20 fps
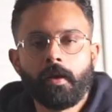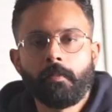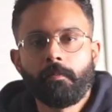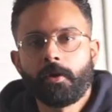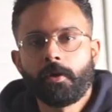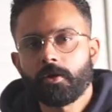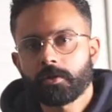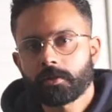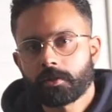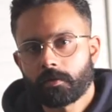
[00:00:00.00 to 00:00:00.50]

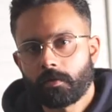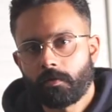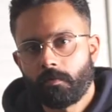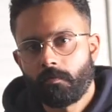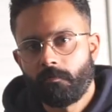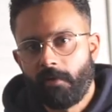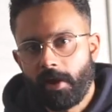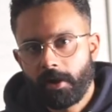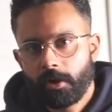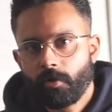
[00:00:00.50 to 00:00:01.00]
Because
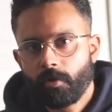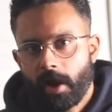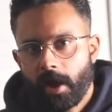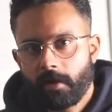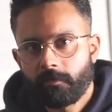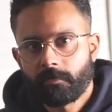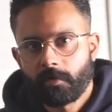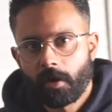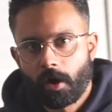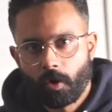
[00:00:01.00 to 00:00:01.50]
when you
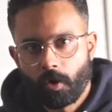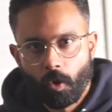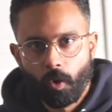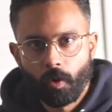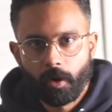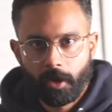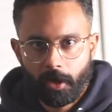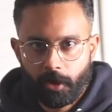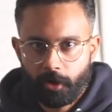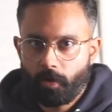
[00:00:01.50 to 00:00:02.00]
have a
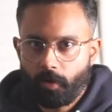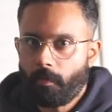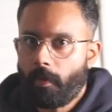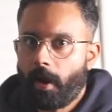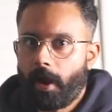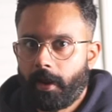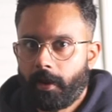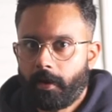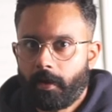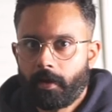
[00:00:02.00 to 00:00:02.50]
goal in your
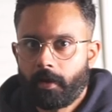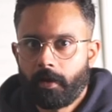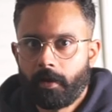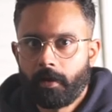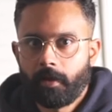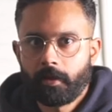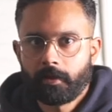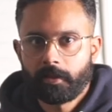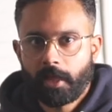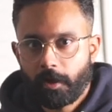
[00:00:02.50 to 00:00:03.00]
mind,
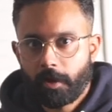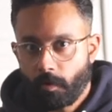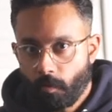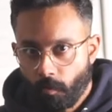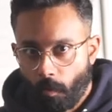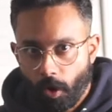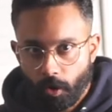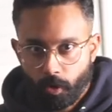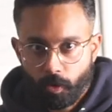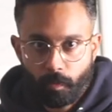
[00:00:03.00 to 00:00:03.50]
that you
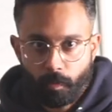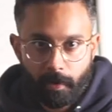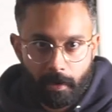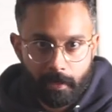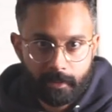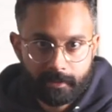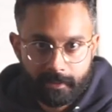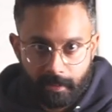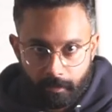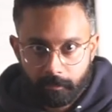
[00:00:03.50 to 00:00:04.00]
want to
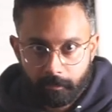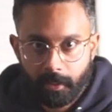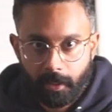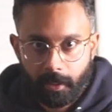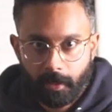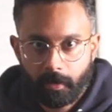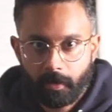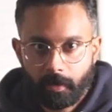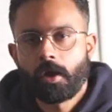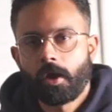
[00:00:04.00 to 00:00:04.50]
build
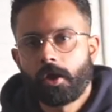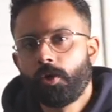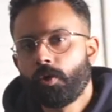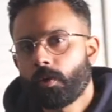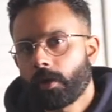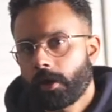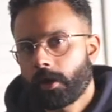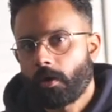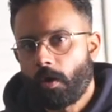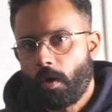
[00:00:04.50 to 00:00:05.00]
something, you
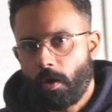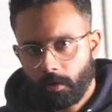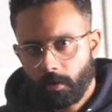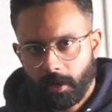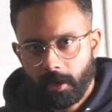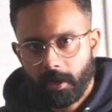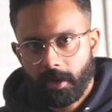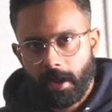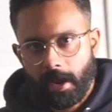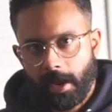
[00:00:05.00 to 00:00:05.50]
can
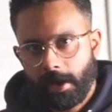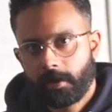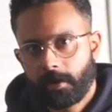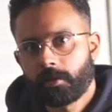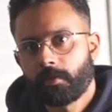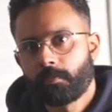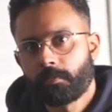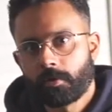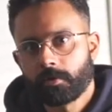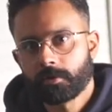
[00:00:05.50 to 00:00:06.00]
only end
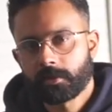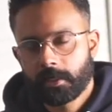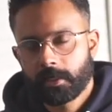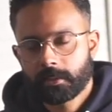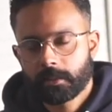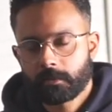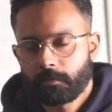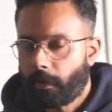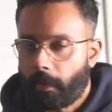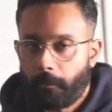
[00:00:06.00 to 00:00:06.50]
the
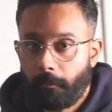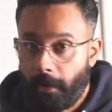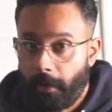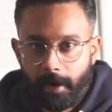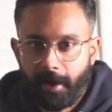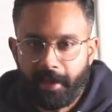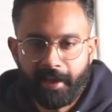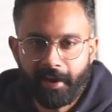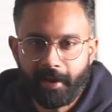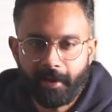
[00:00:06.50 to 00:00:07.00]
process by
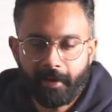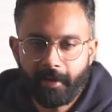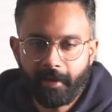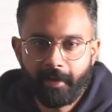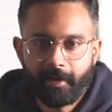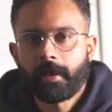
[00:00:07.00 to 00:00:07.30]
building it.